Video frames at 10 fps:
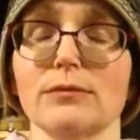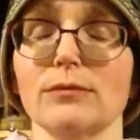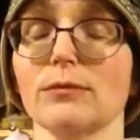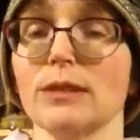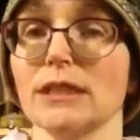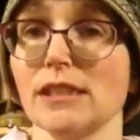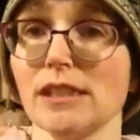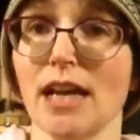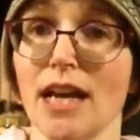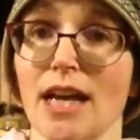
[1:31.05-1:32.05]

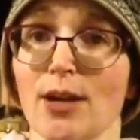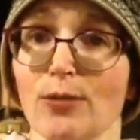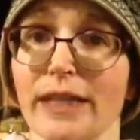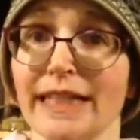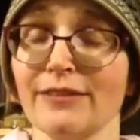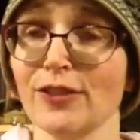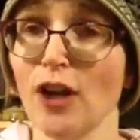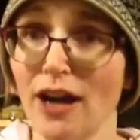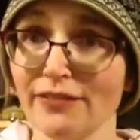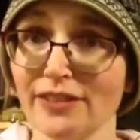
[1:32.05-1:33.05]
was running
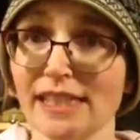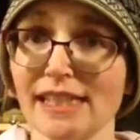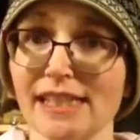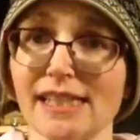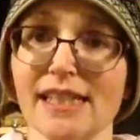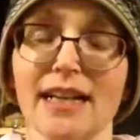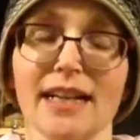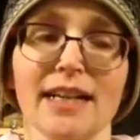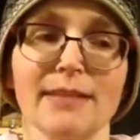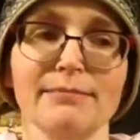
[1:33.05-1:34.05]
for office
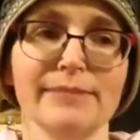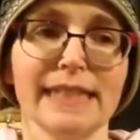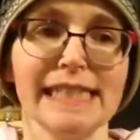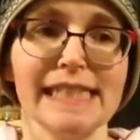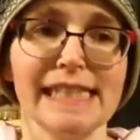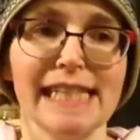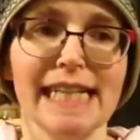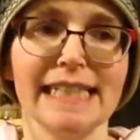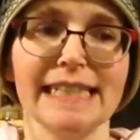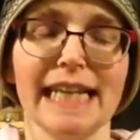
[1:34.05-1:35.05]
in his
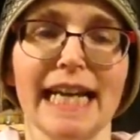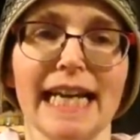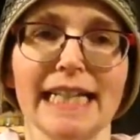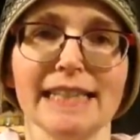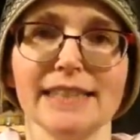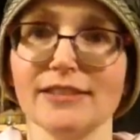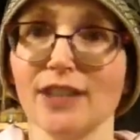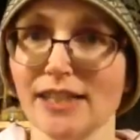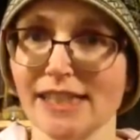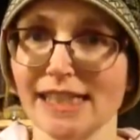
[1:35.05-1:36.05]
state and
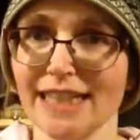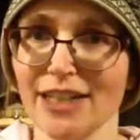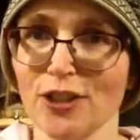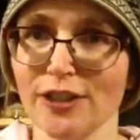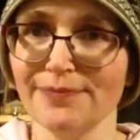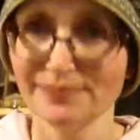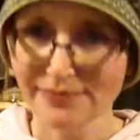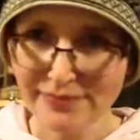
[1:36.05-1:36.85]
lost the election.